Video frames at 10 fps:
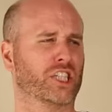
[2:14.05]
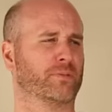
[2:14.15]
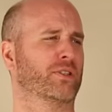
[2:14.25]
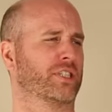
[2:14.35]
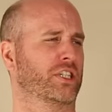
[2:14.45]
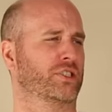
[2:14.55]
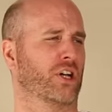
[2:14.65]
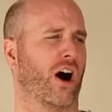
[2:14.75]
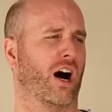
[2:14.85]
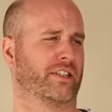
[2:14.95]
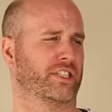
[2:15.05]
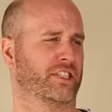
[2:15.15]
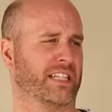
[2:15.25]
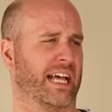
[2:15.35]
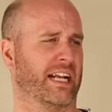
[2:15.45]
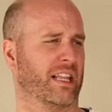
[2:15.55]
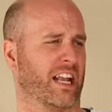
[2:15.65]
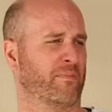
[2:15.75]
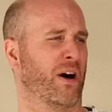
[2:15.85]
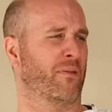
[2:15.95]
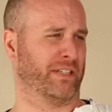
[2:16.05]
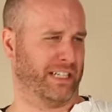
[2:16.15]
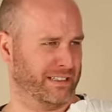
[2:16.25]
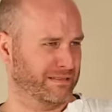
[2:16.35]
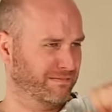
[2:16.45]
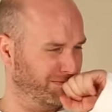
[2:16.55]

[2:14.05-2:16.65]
It smells like a dog that just ate a lot of pumpkin.